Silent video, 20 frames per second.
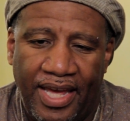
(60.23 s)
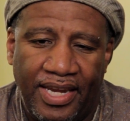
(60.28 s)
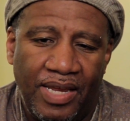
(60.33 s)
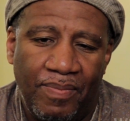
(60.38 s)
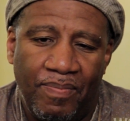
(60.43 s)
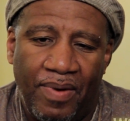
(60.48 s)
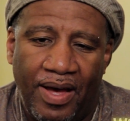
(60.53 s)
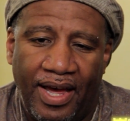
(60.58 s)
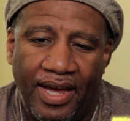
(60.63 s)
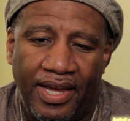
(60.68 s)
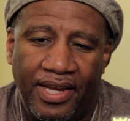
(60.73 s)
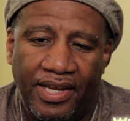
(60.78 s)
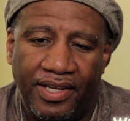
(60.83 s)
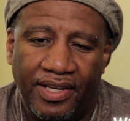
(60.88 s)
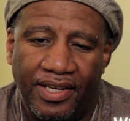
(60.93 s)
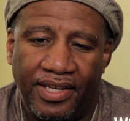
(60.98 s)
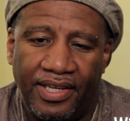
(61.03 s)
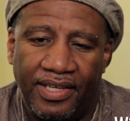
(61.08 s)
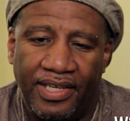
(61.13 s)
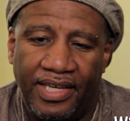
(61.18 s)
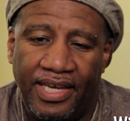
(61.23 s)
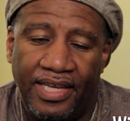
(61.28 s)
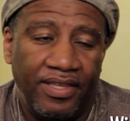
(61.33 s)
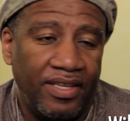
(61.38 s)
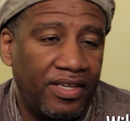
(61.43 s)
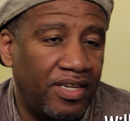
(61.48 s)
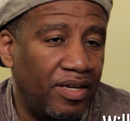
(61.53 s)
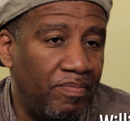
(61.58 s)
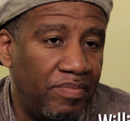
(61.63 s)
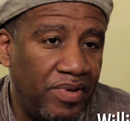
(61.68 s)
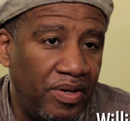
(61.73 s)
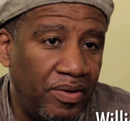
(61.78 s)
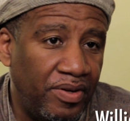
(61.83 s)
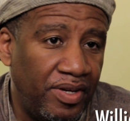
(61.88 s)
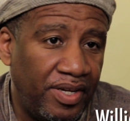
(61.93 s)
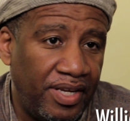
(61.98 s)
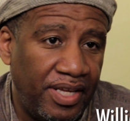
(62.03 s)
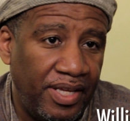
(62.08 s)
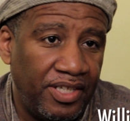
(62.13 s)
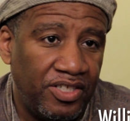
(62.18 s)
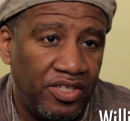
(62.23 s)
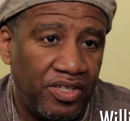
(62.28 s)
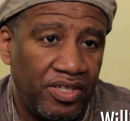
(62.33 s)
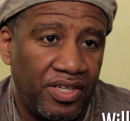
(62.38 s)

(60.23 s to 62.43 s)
anybody in the community